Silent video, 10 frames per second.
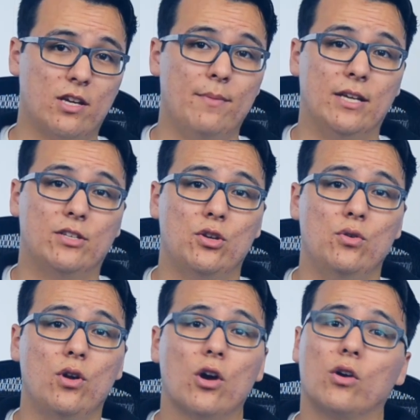Coming
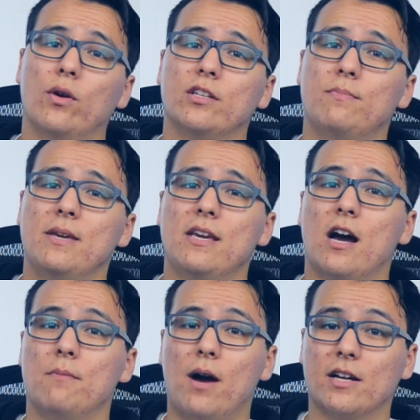soon are going to be
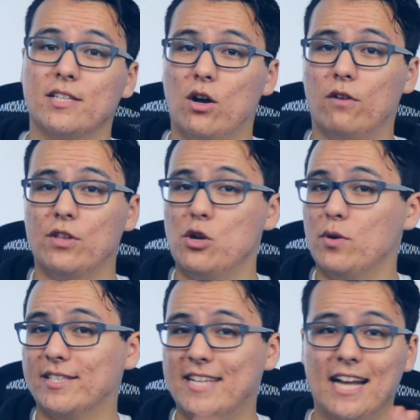unboxing all of the
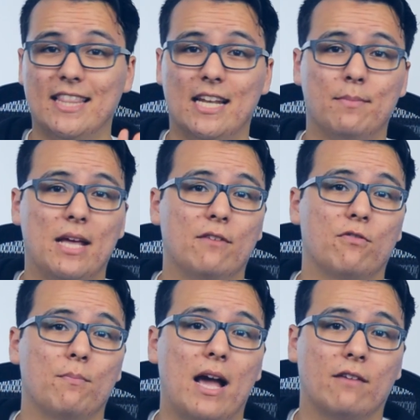newest tech that I'm getting
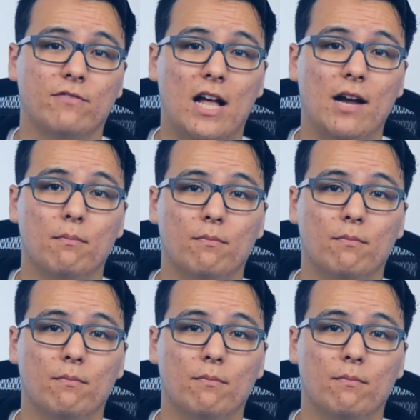for Back Friday.